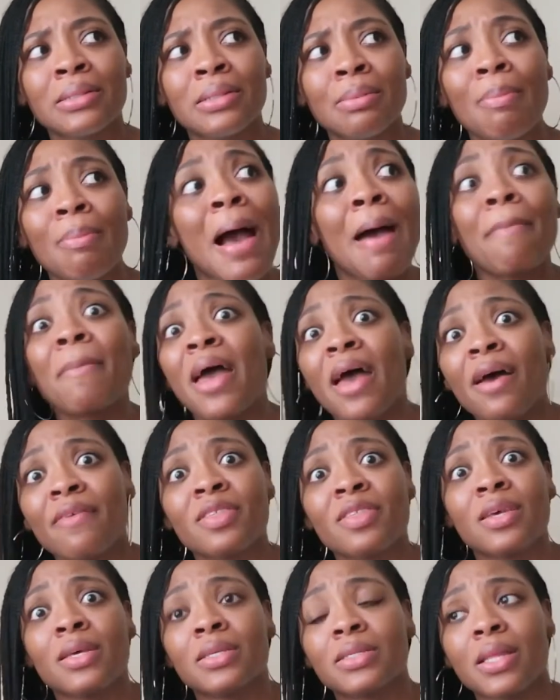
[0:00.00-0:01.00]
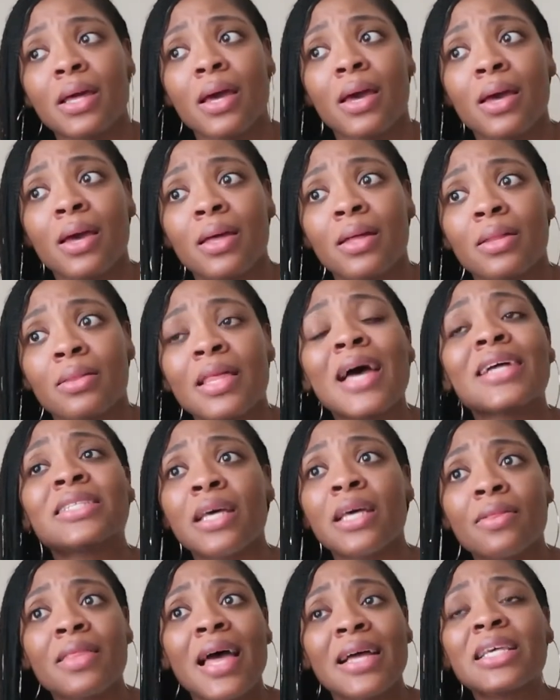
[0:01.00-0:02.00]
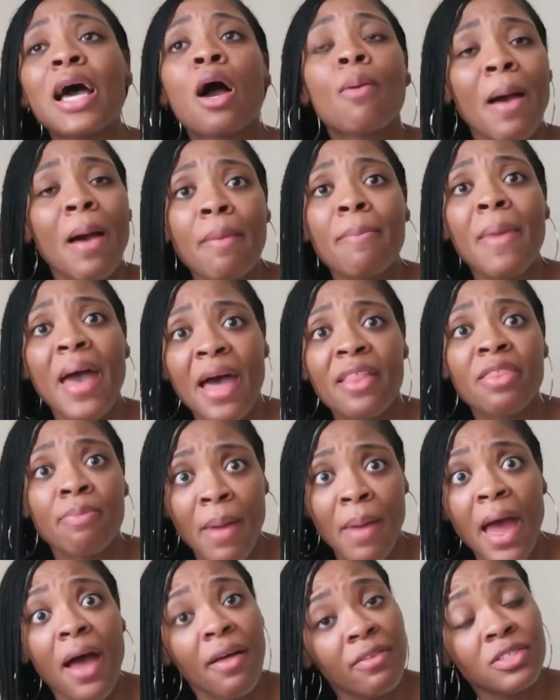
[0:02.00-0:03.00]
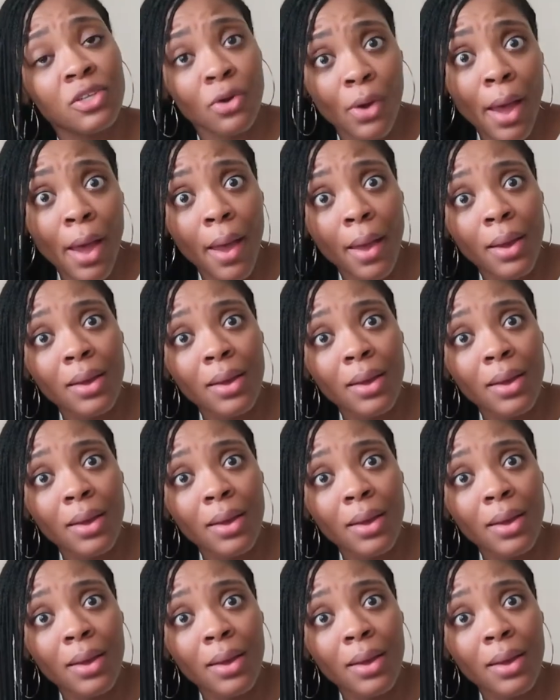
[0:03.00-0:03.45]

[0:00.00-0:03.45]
My math says that's that's how my math maths okay